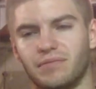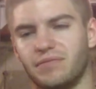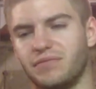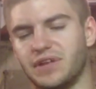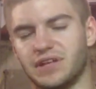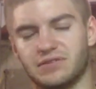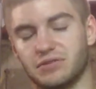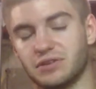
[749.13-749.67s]

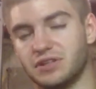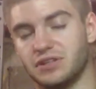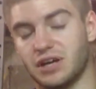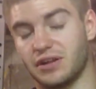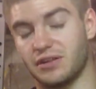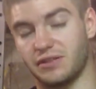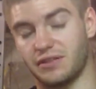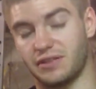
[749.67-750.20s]
that's really
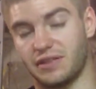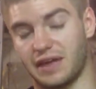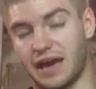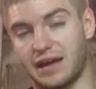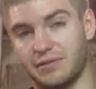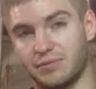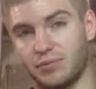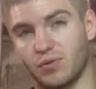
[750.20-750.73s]
not
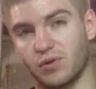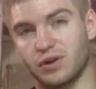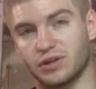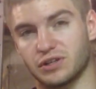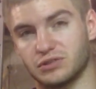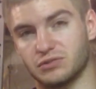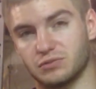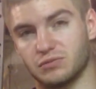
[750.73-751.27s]
that important,
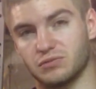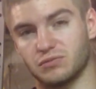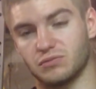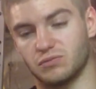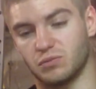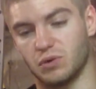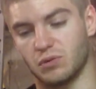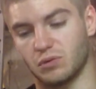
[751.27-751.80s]
because
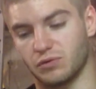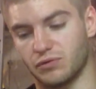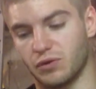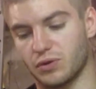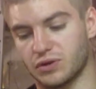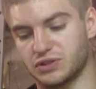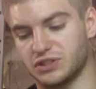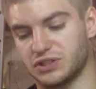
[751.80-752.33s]
what we're
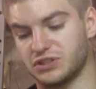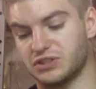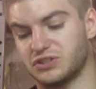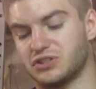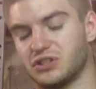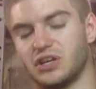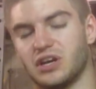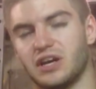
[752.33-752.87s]
focusing
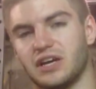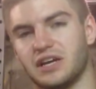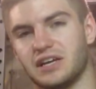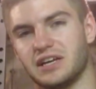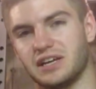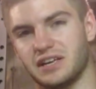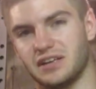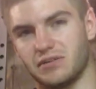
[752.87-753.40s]
is,
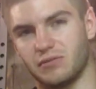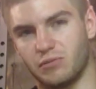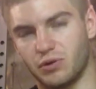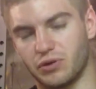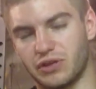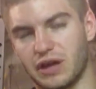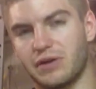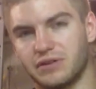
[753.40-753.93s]

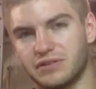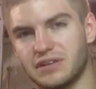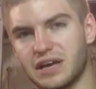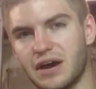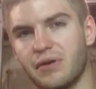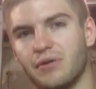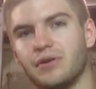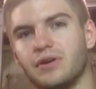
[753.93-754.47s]
without a
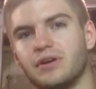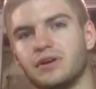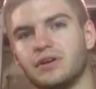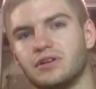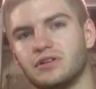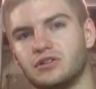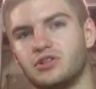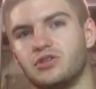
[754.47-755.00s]
doubt,
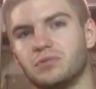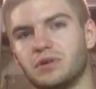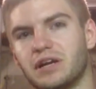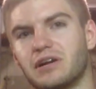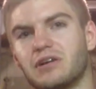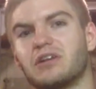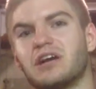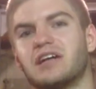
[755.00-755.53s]
tumor
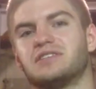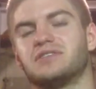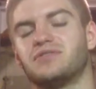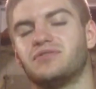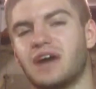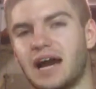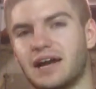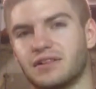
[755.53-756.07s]
necrotizing
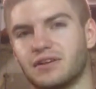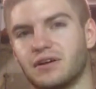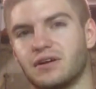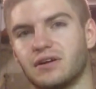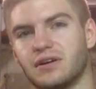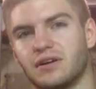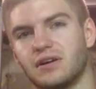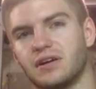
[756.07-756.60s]
factor
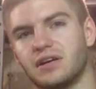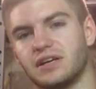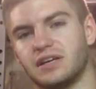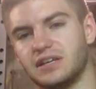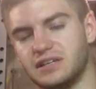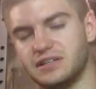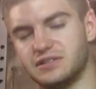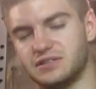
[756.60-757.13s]

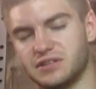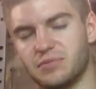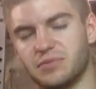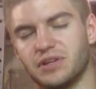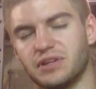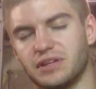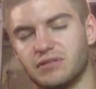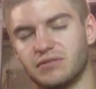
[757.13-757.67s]
is
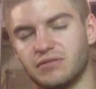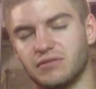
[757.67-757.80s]
something that